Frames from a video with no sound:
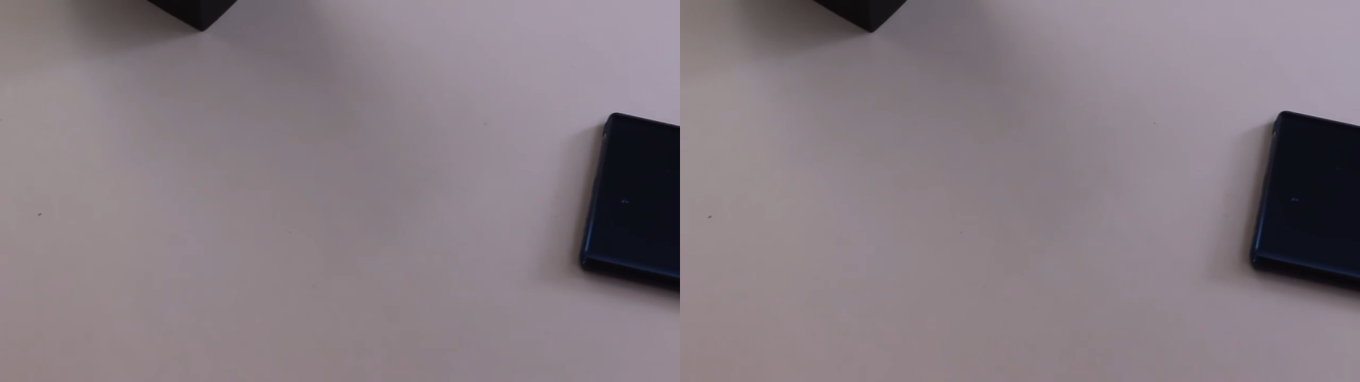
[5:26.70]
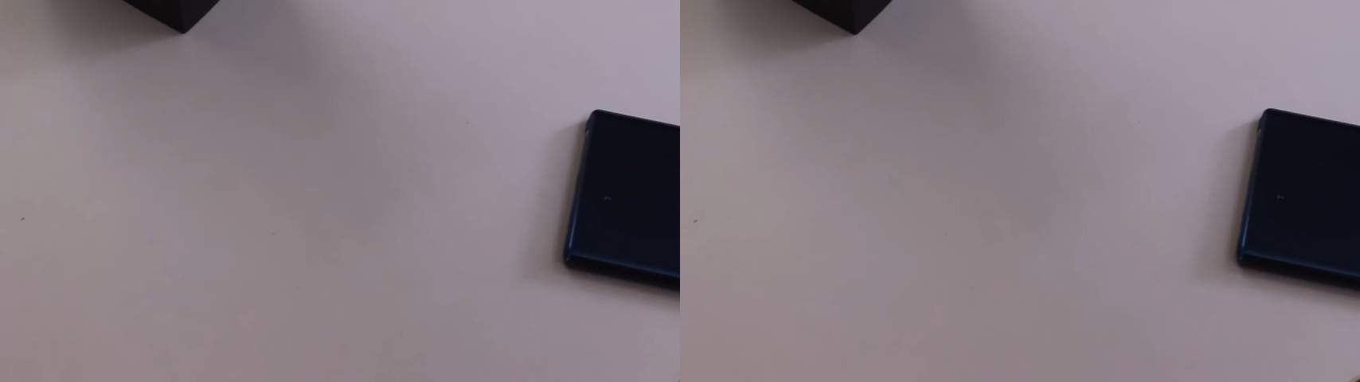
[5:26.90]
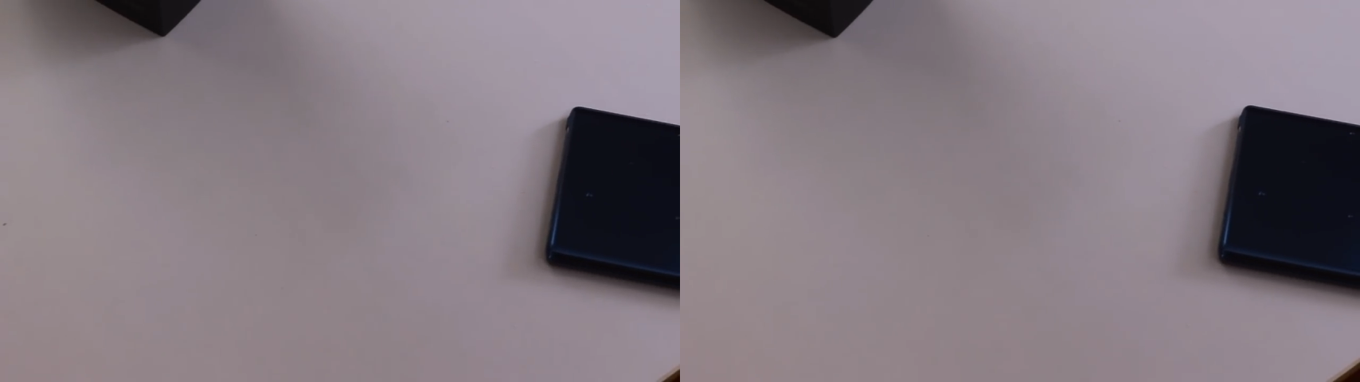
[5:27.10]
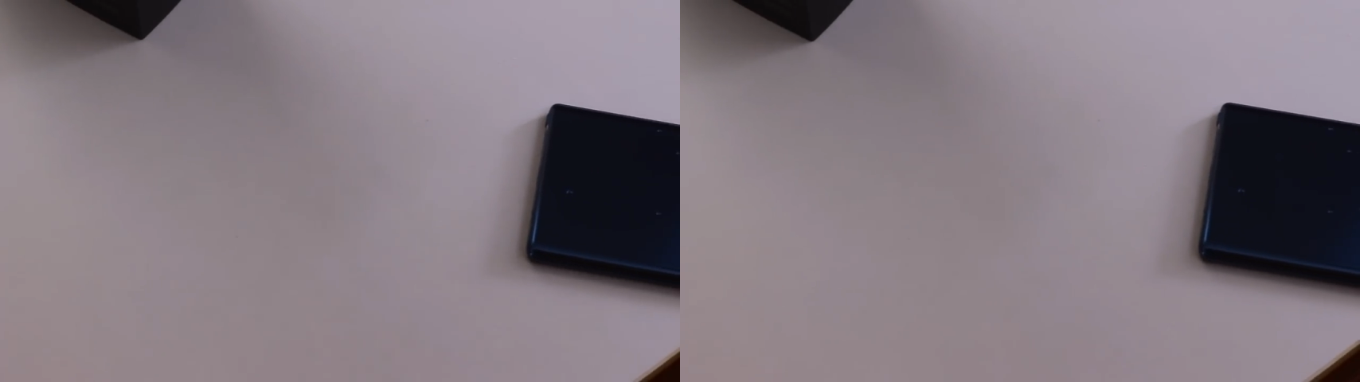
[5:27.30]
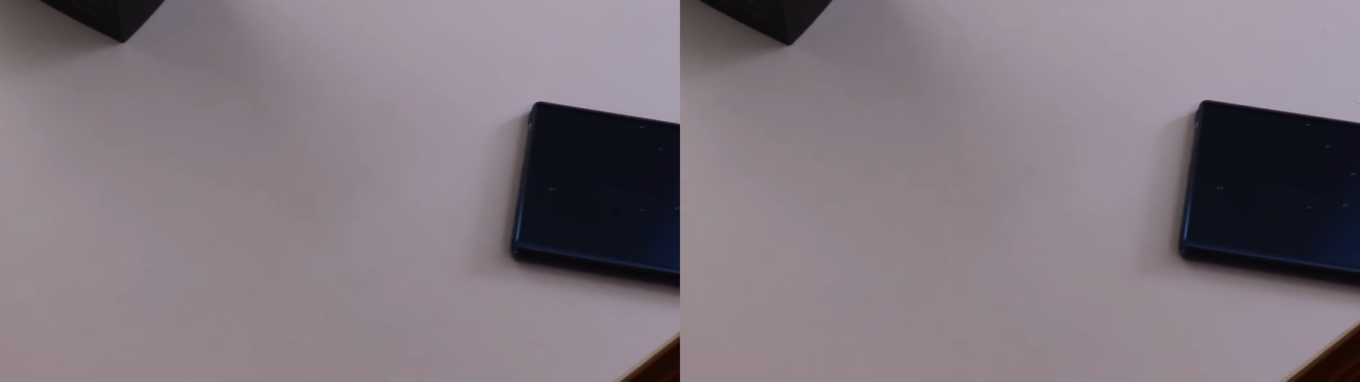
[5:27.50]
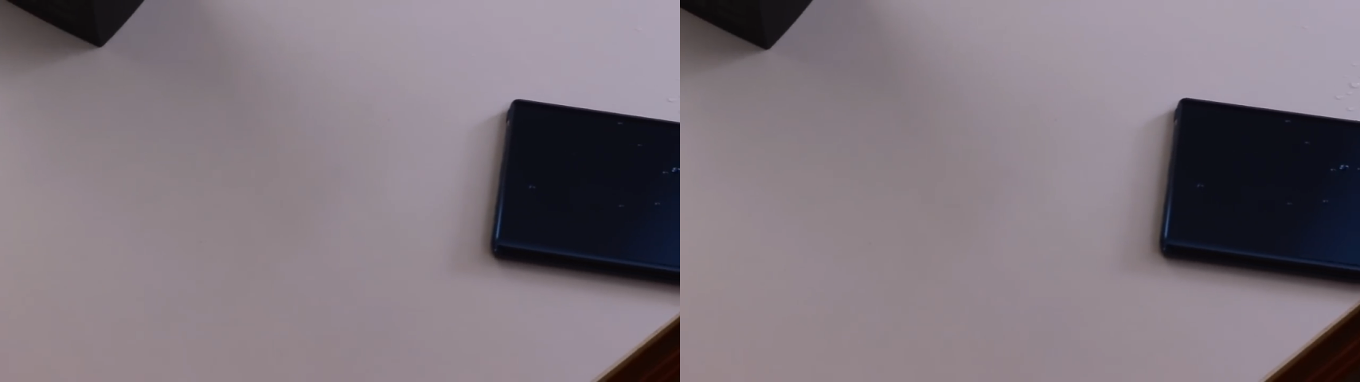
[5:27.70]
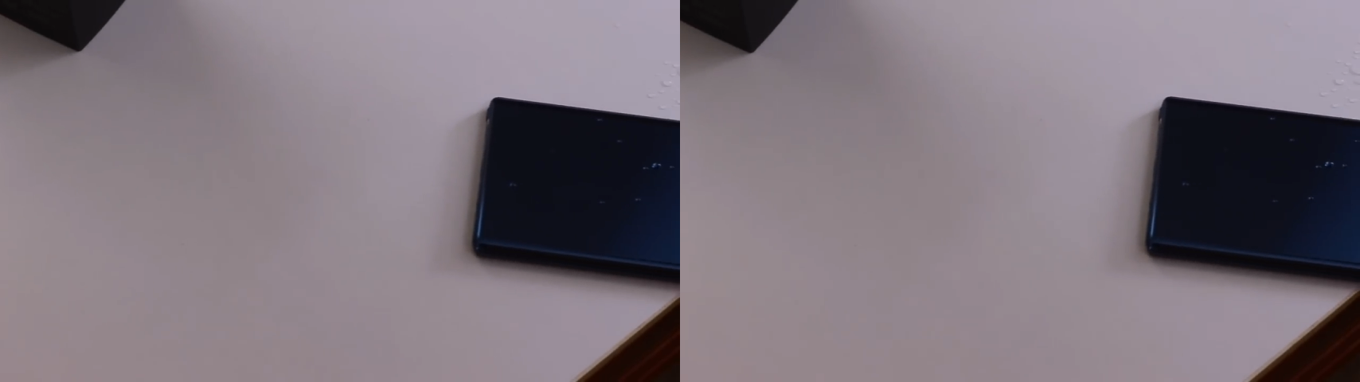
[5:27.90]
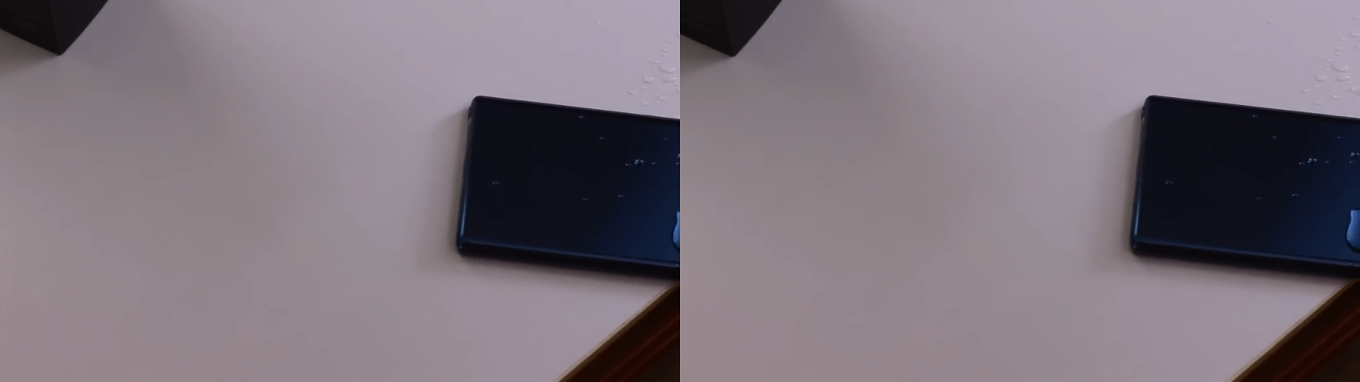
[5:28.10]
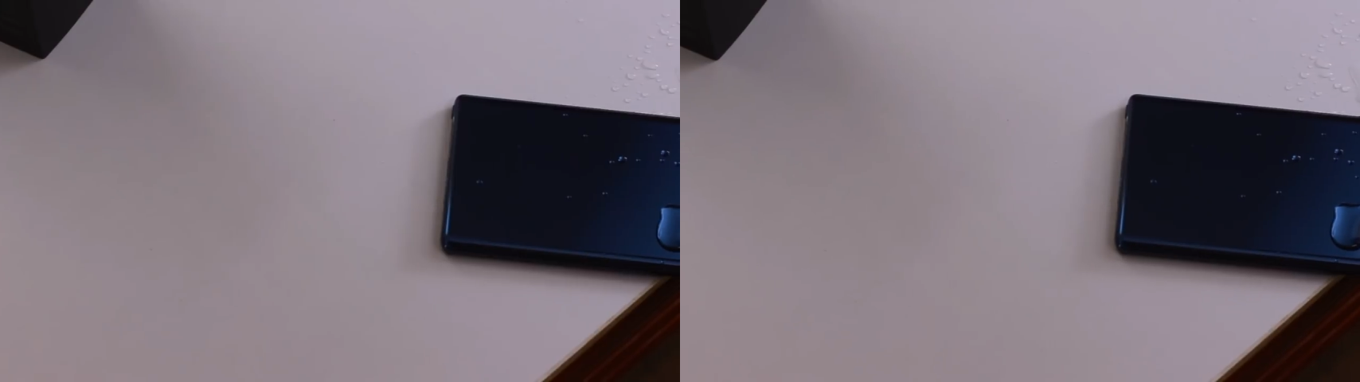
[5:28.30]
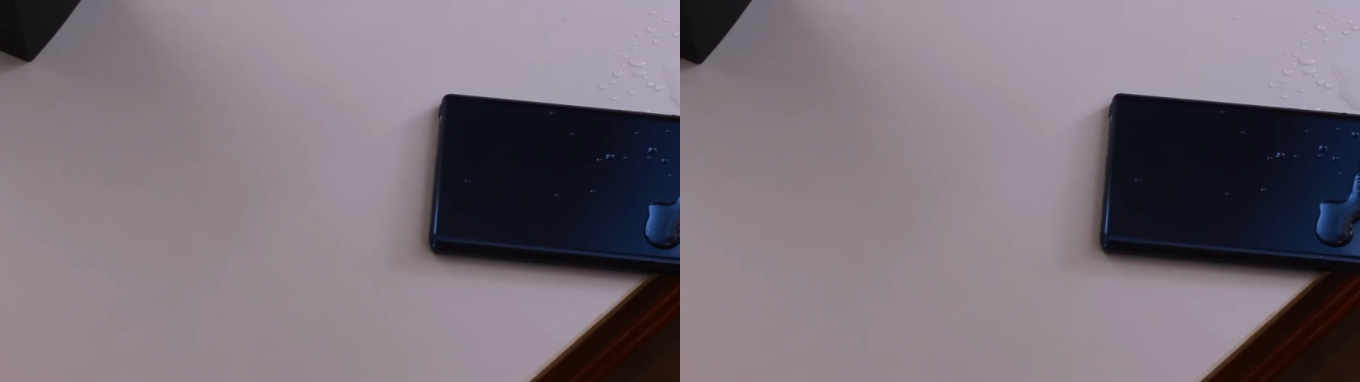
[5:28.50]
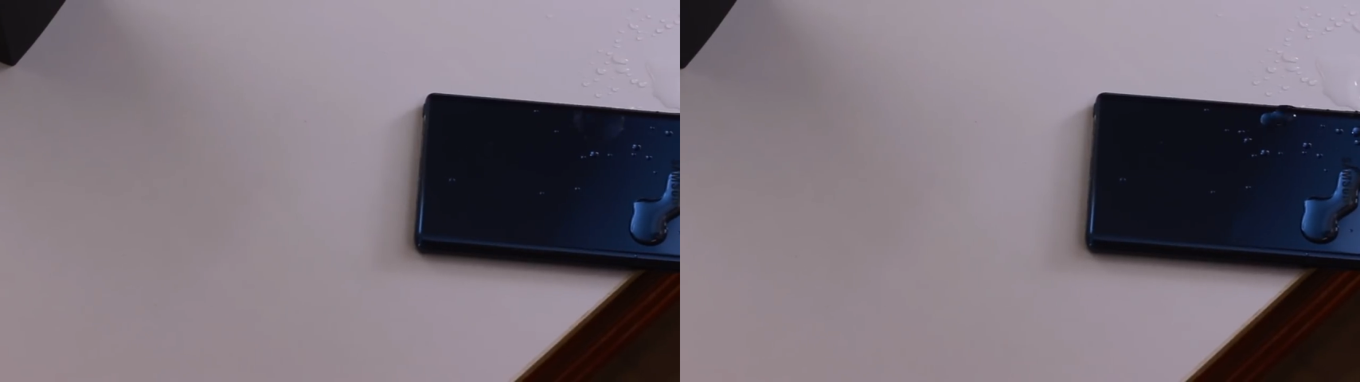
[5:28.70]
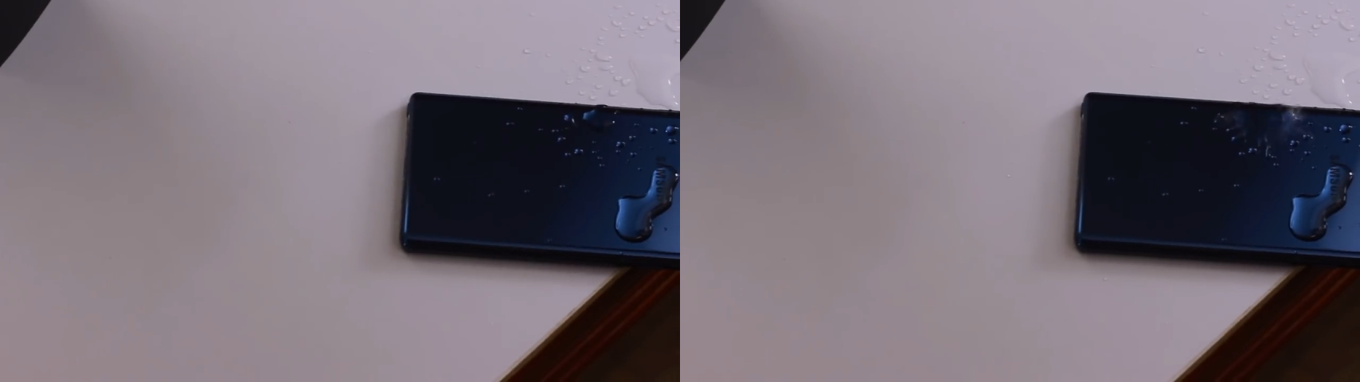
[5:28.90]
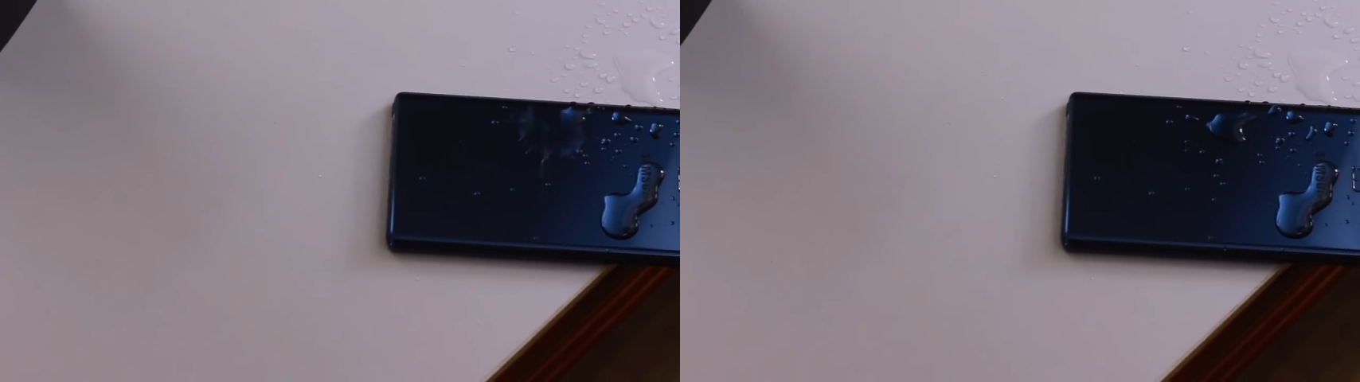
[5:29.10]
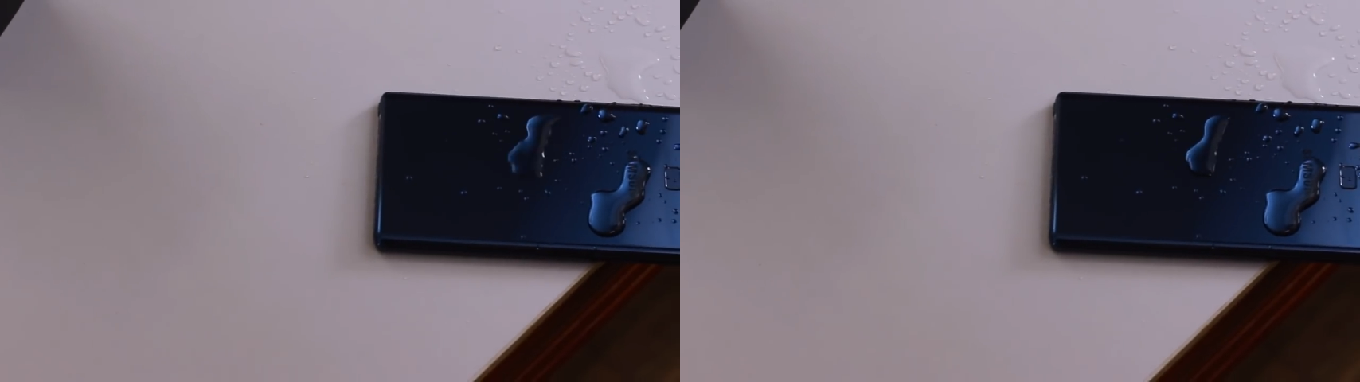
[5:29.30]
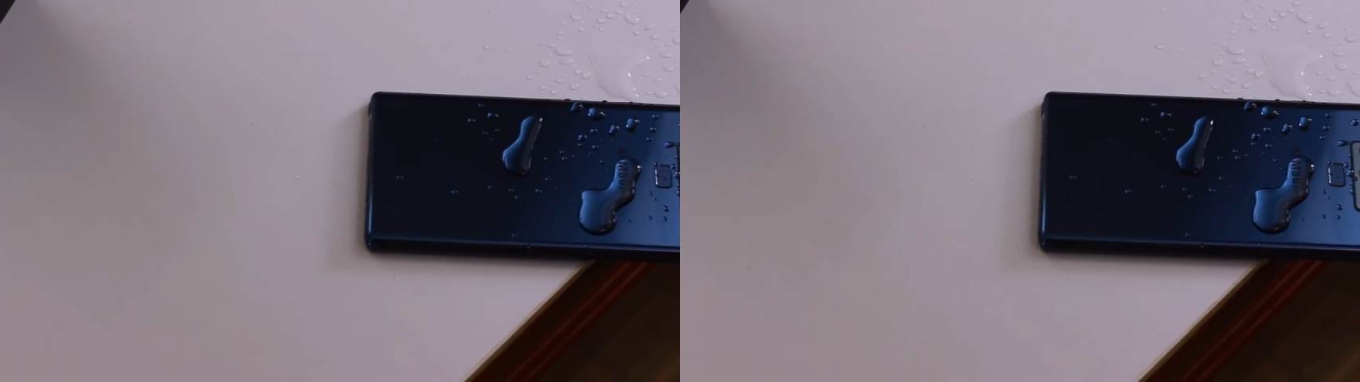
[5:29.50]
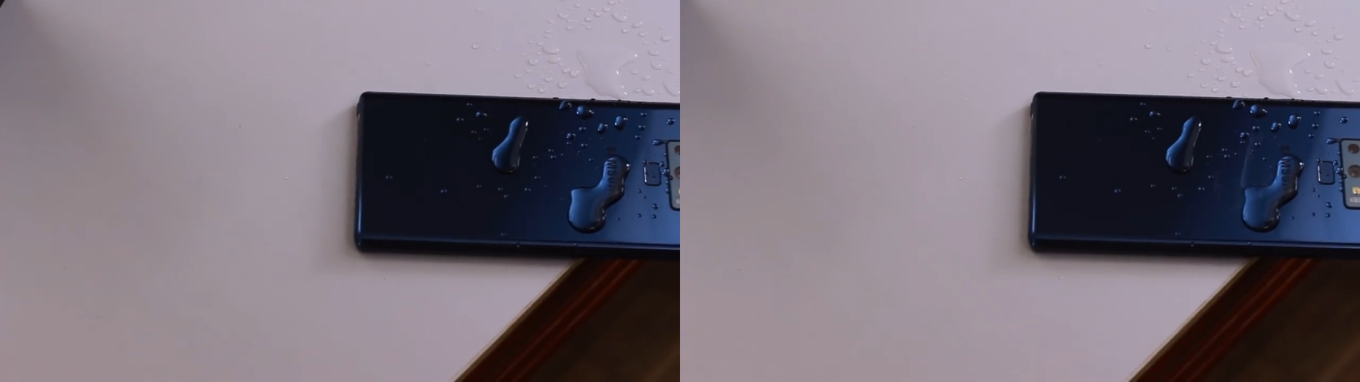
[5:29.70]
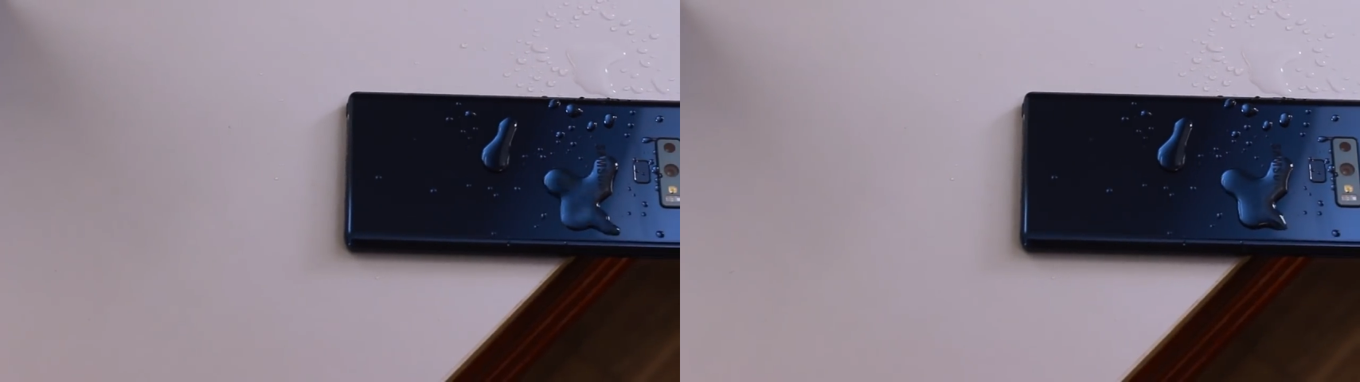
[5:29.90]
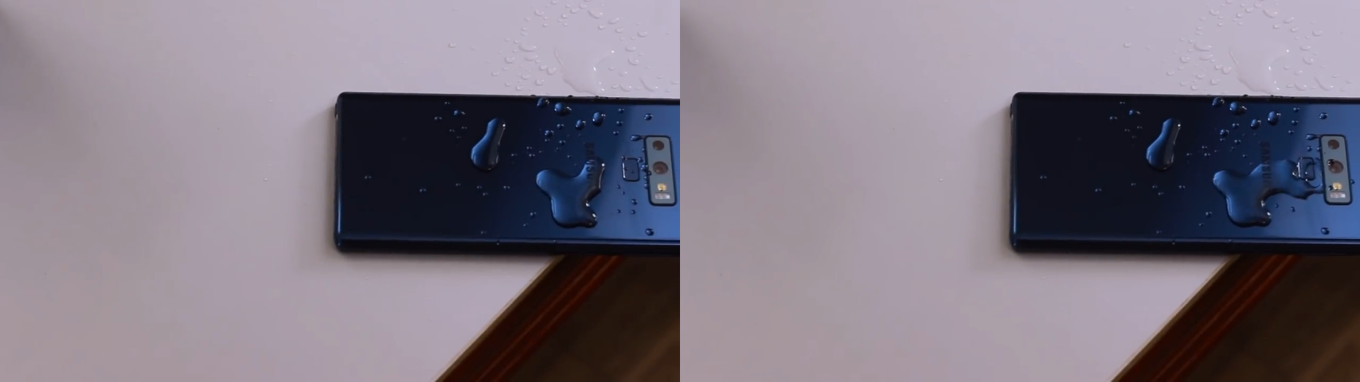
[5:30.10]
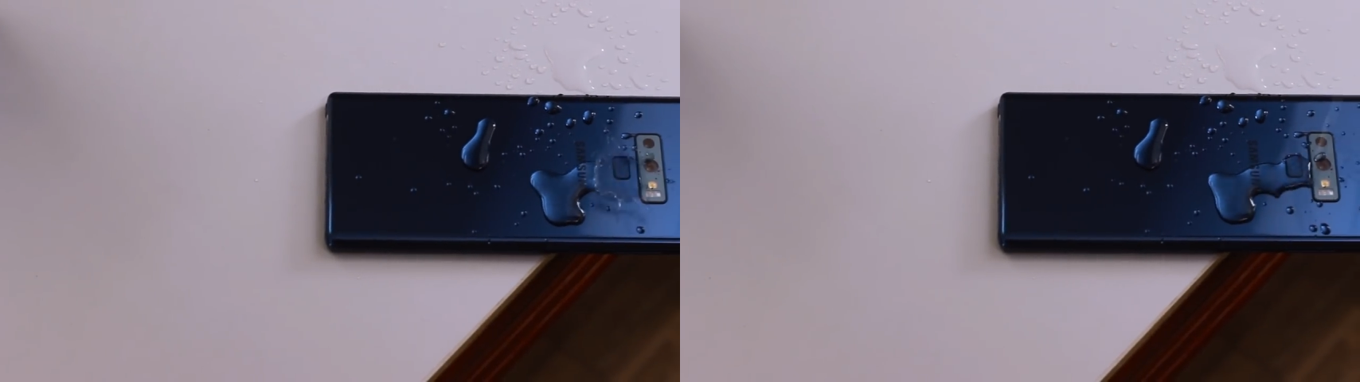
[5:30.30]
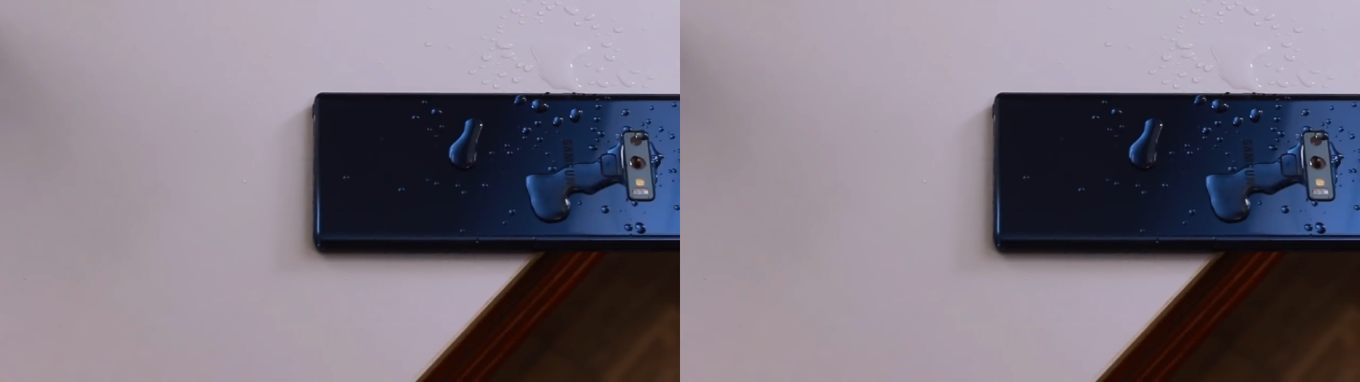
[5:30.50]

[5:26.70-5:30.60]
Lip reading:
Nobody's mouth can be seen.